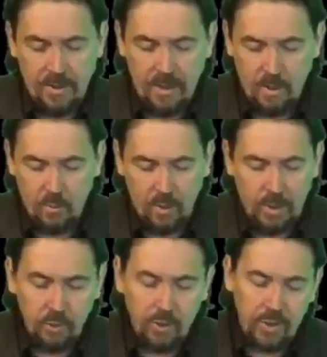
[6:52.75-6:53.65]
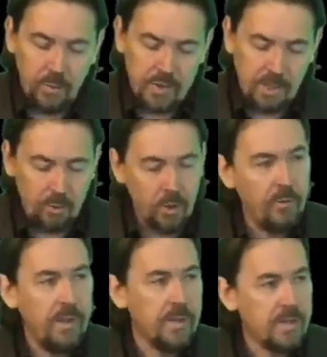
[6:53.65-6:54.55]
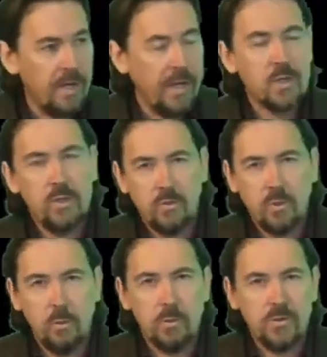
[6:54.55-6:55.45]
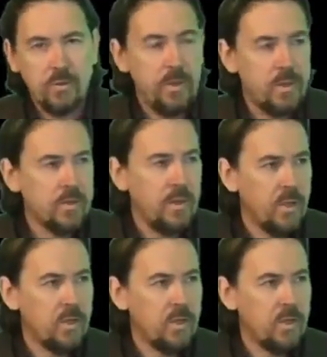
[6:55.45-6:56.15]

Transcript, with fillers: and what I'm going to do is I'm going to read a selection of quotes from each, right.